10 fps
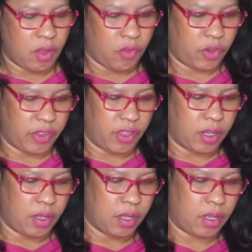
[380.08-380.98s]
for the
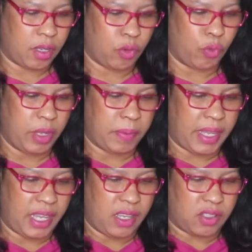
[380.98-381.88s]
rib
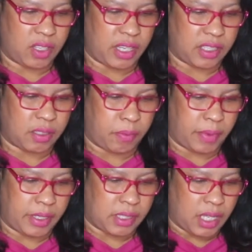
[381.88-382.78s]
cage against the
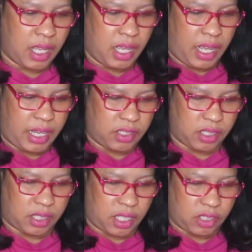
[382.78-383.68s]
breast, I
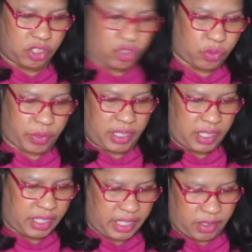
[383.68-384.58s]
just cut straight
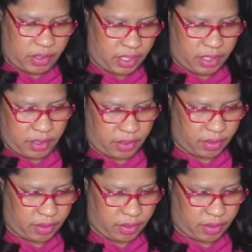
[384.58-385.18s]
down here.